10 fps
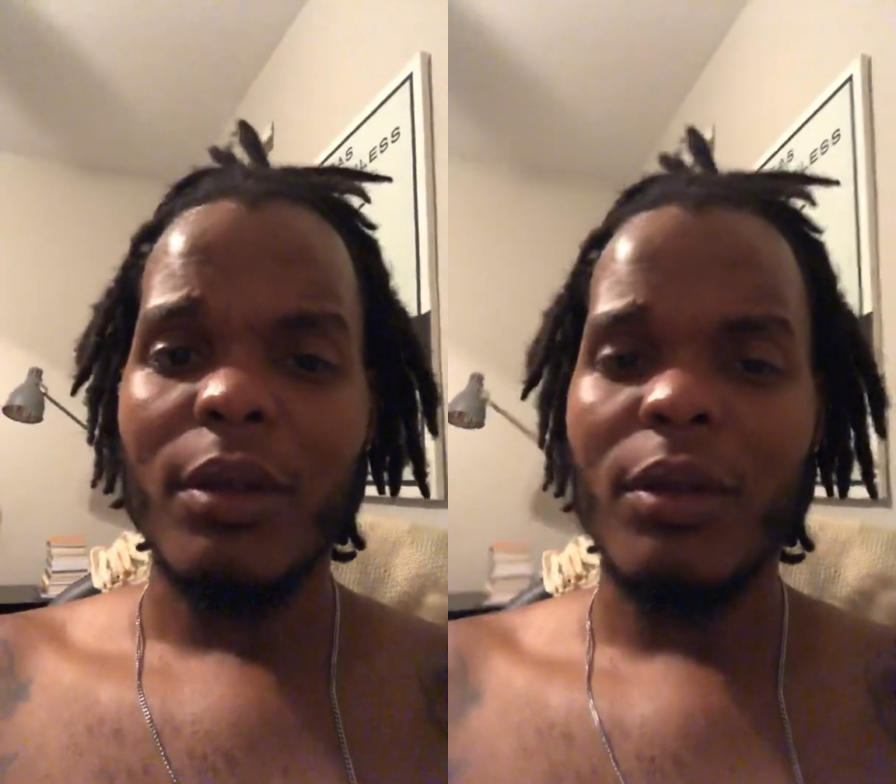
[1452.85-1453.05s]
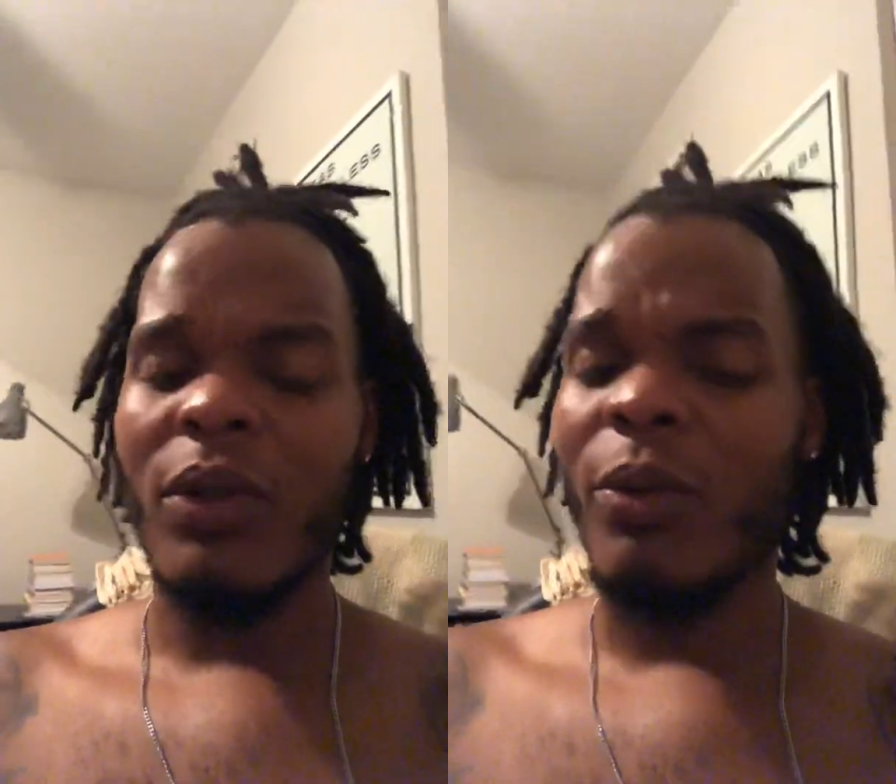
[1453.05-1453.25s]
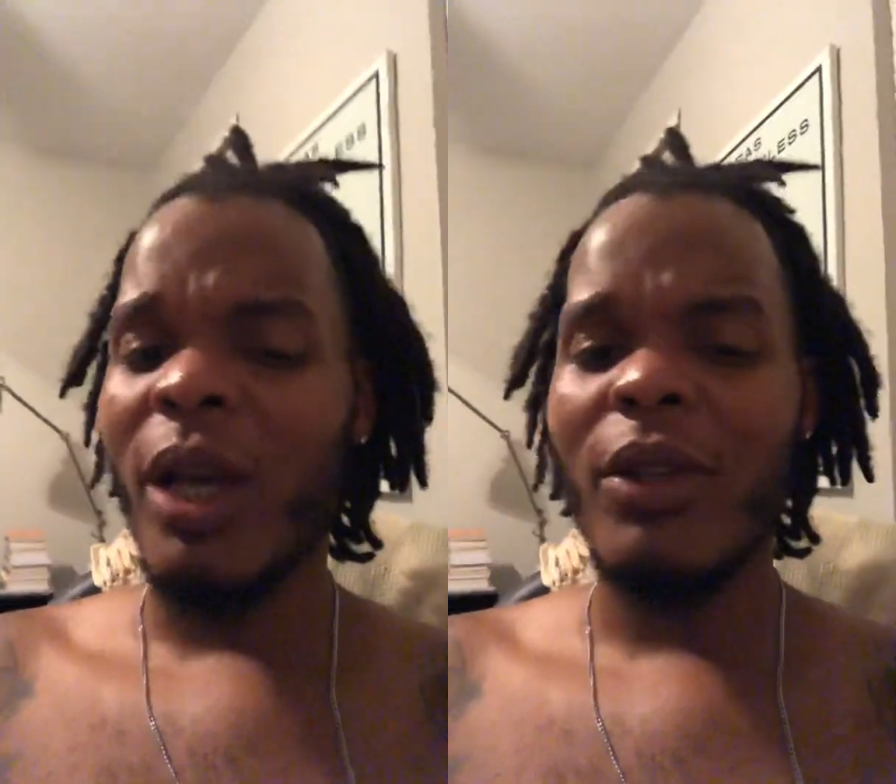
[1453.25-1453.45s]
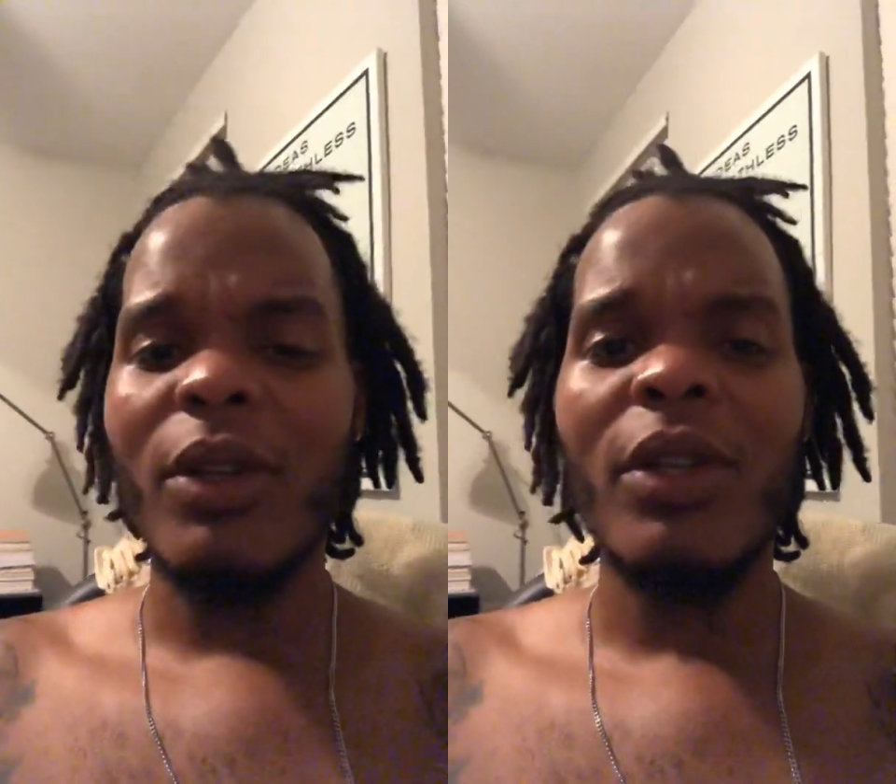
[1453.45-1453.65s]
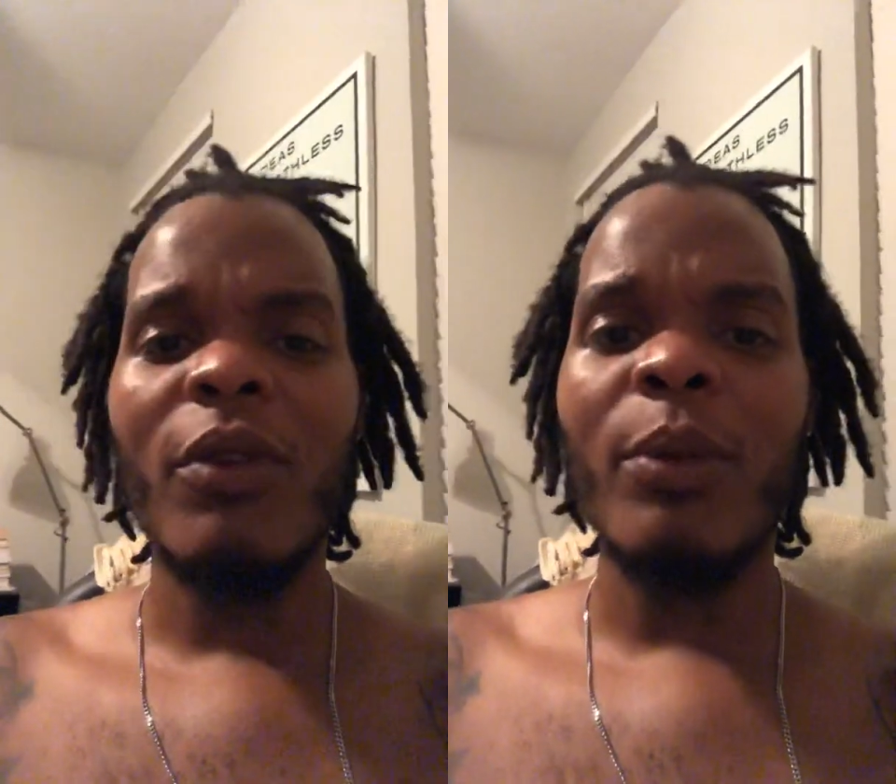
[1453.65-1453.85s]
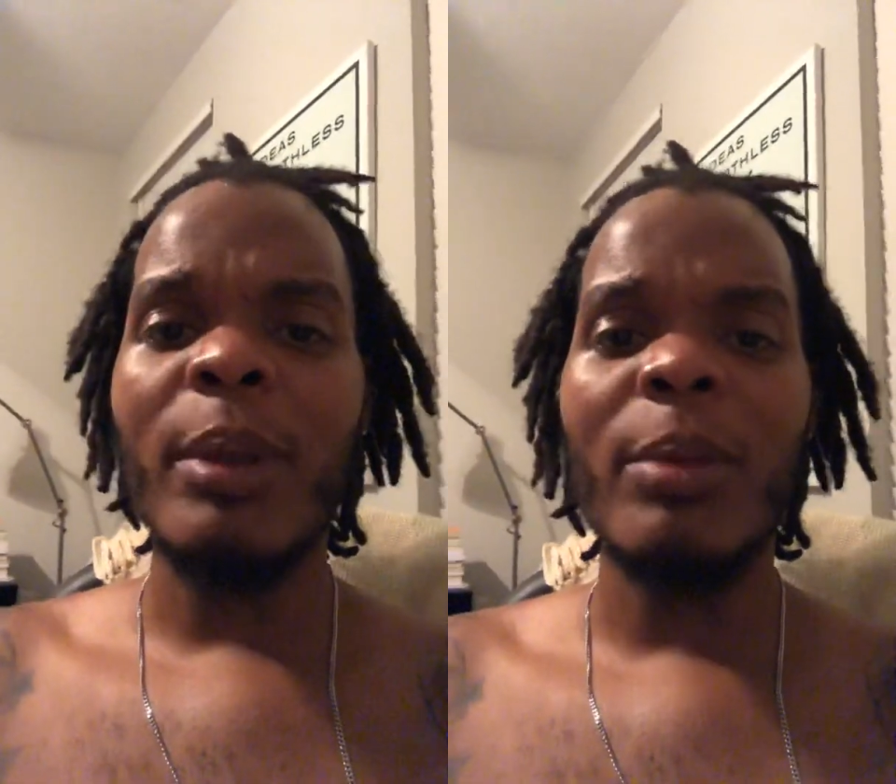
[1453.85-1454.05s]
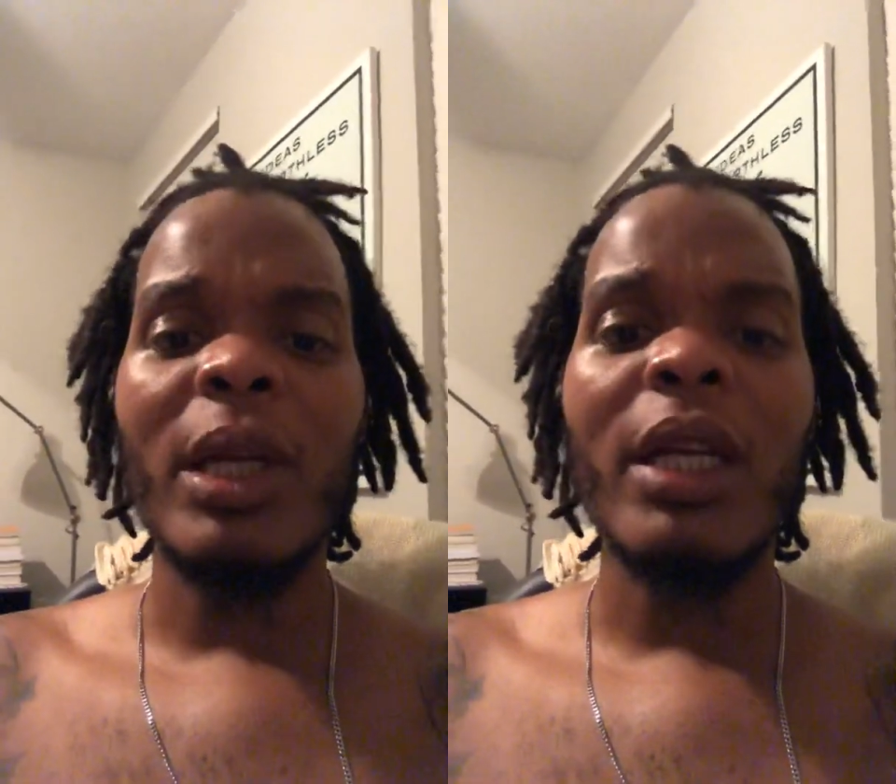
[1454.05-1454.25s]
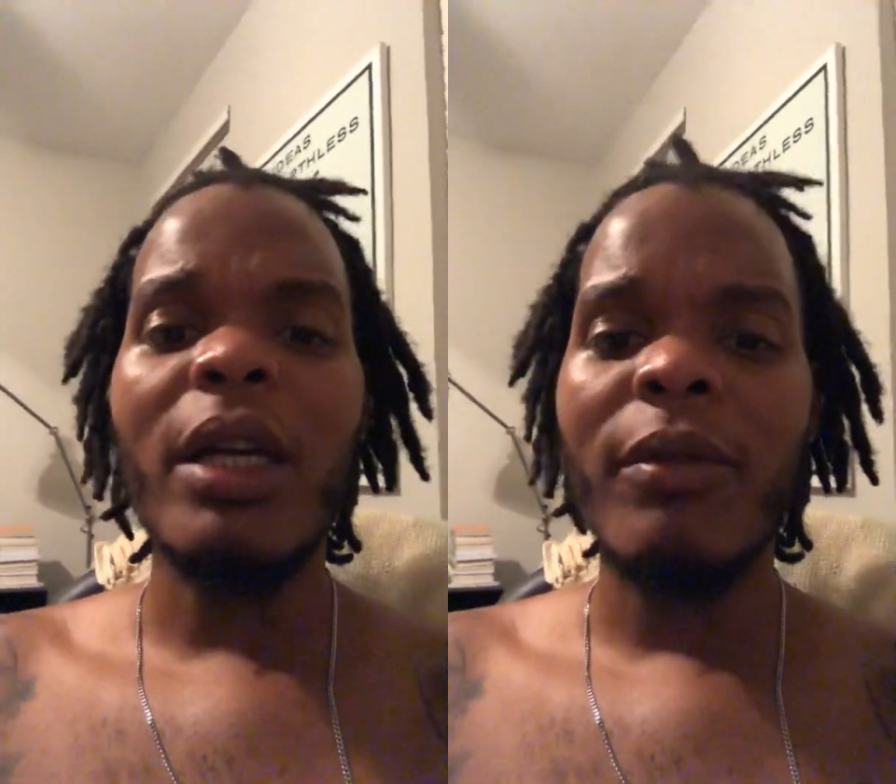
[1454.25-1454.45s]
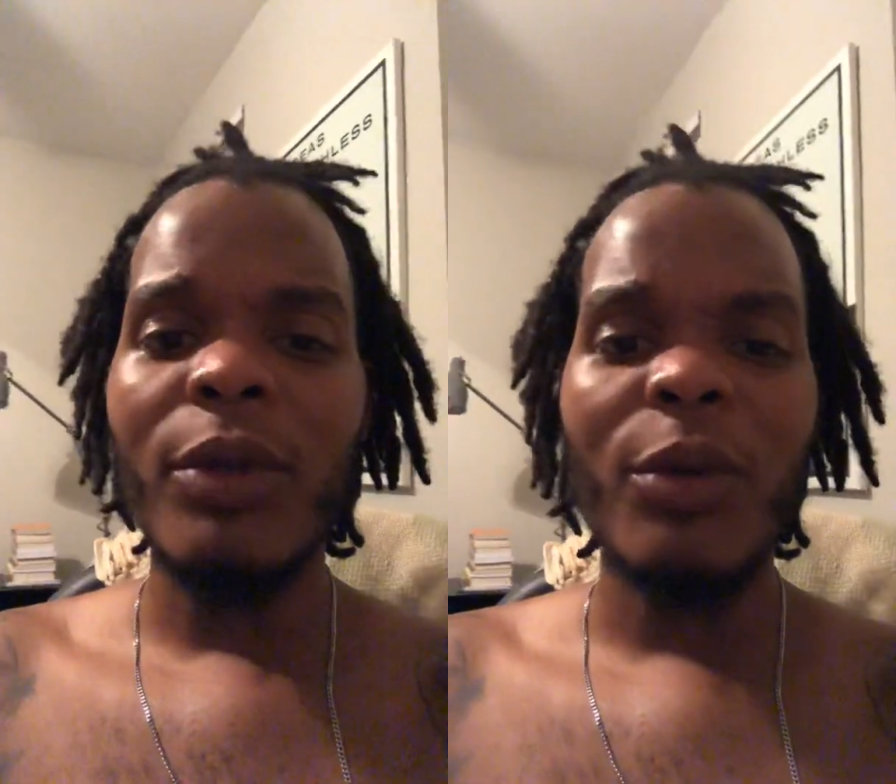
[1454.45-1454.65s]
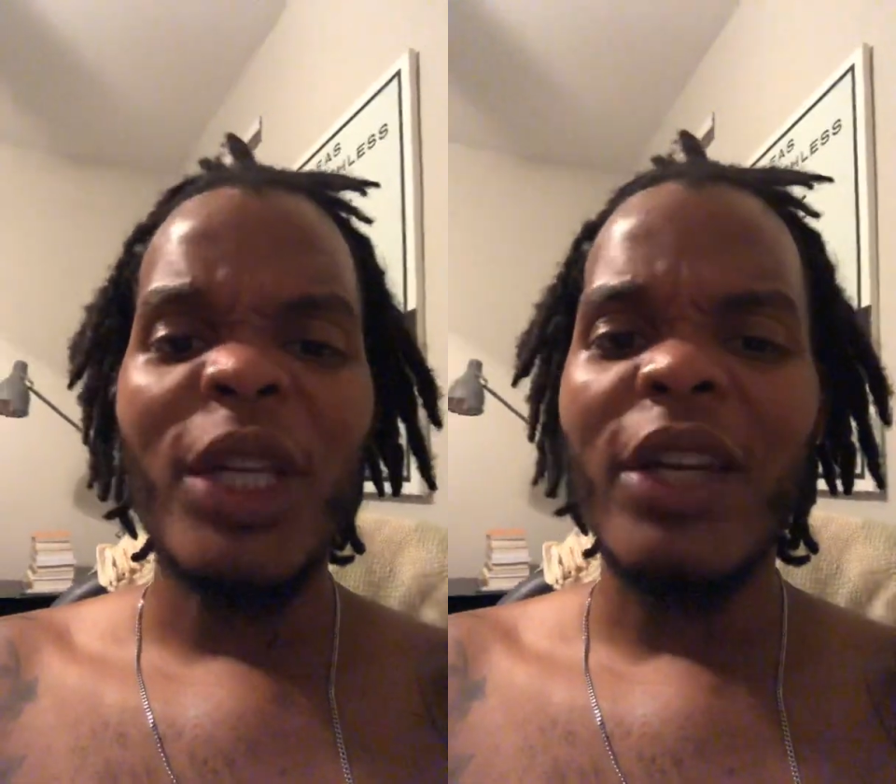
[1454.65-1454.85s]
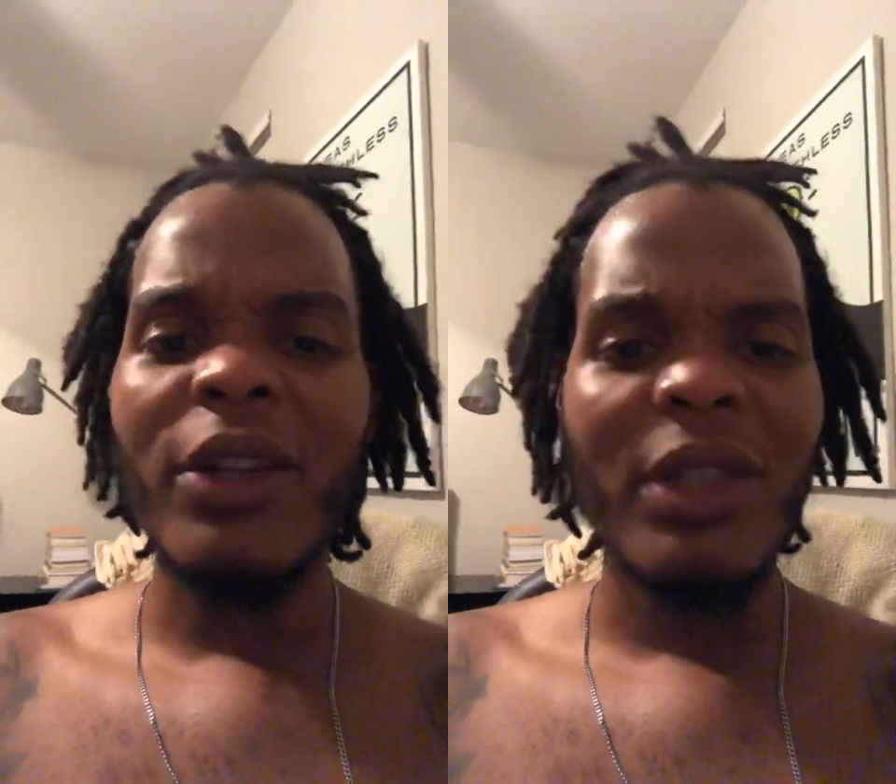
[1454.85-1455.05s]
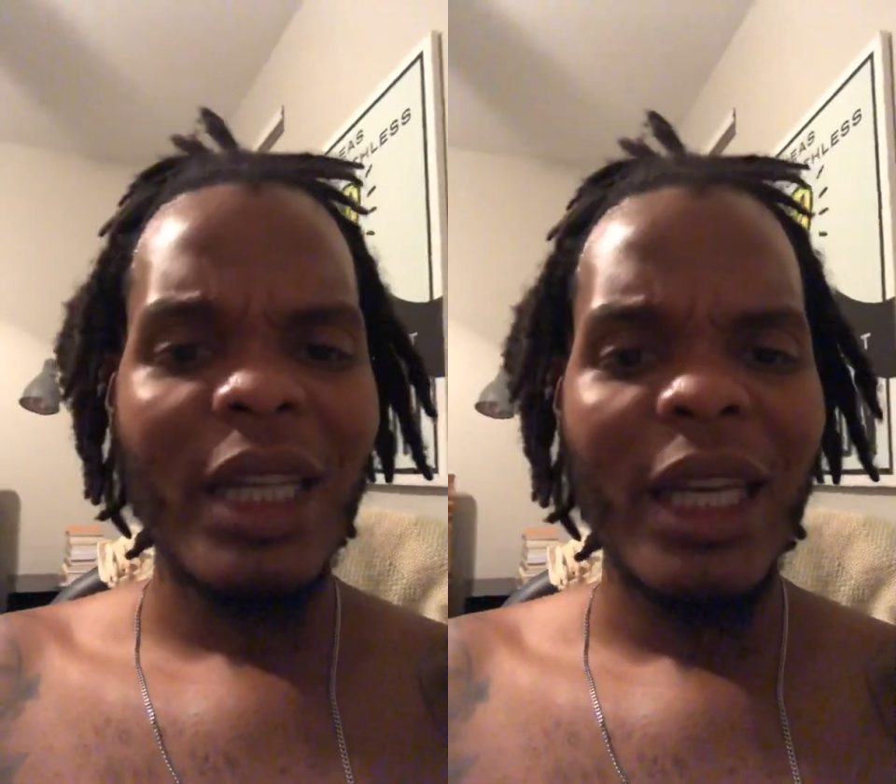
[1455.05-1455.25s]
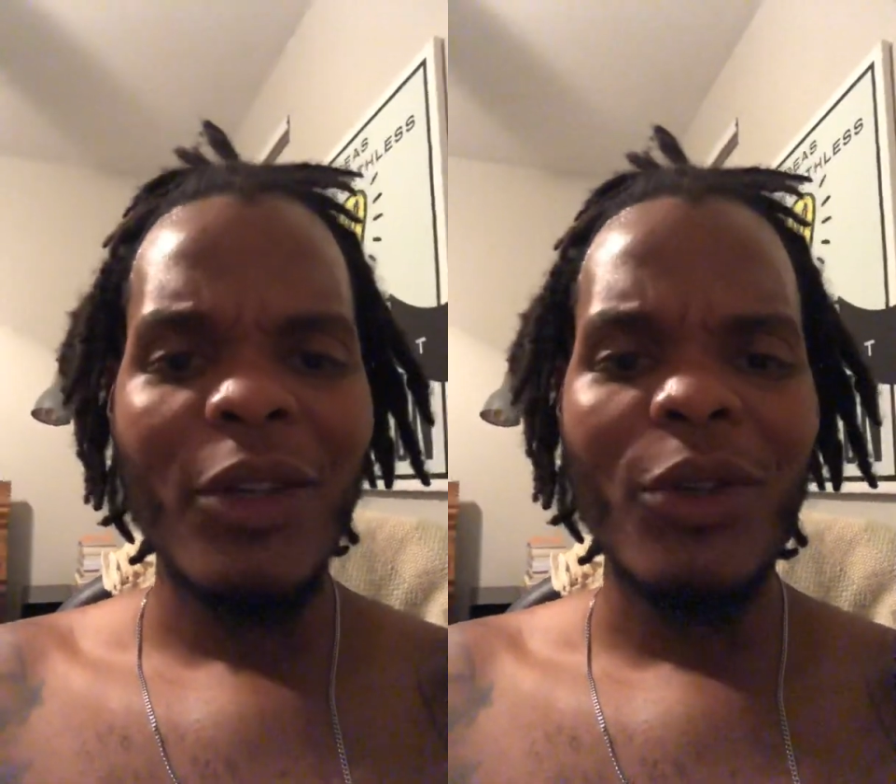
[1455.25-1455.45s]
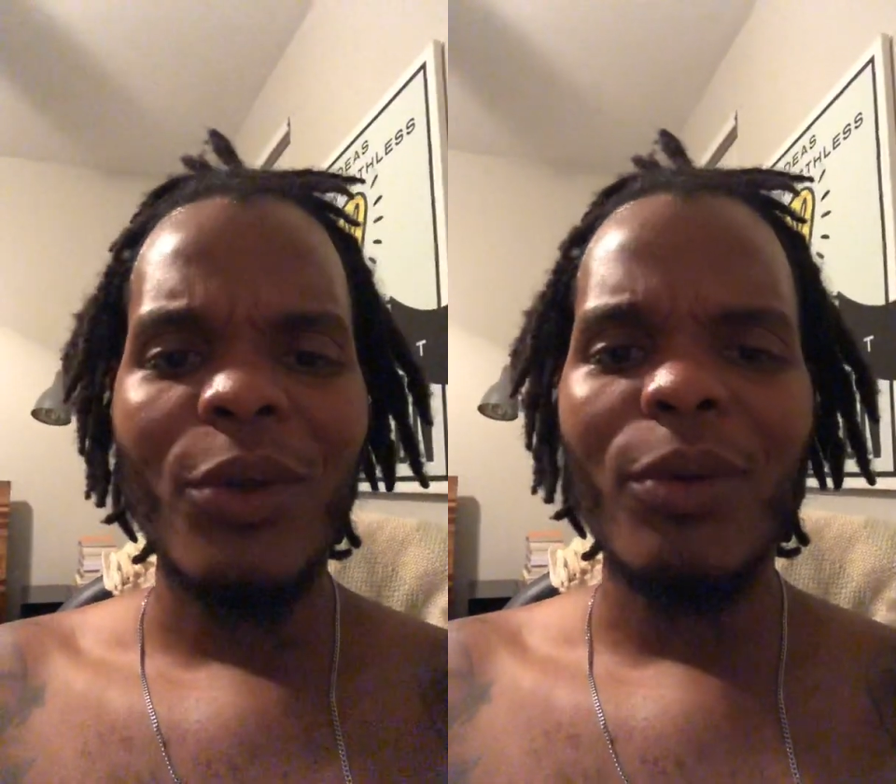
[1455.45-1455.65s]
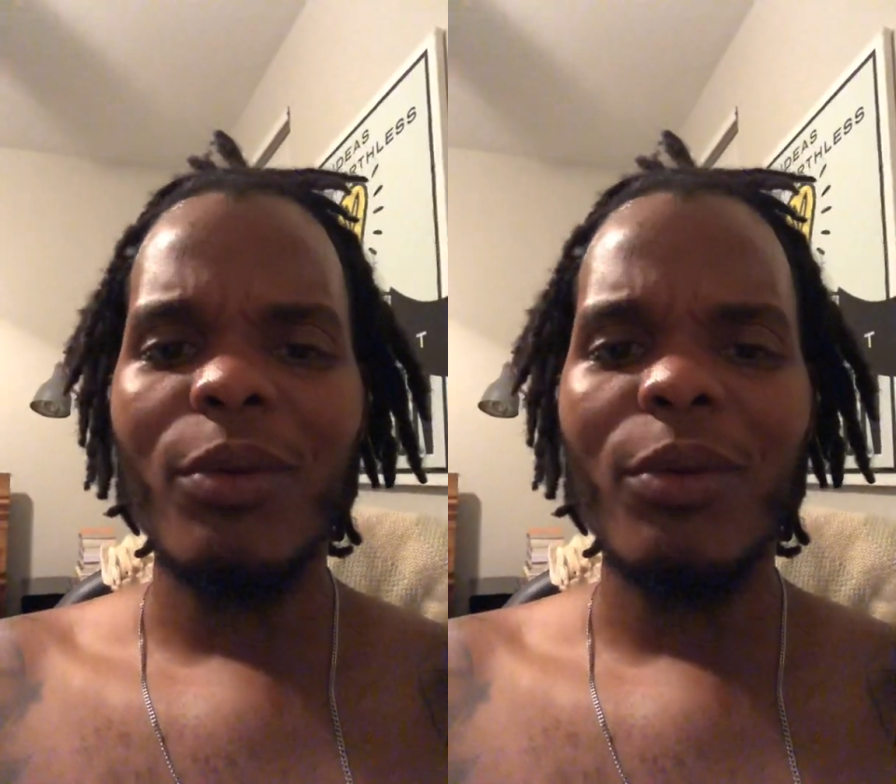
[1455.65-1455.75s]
Surround yourself with people that love you and understand you.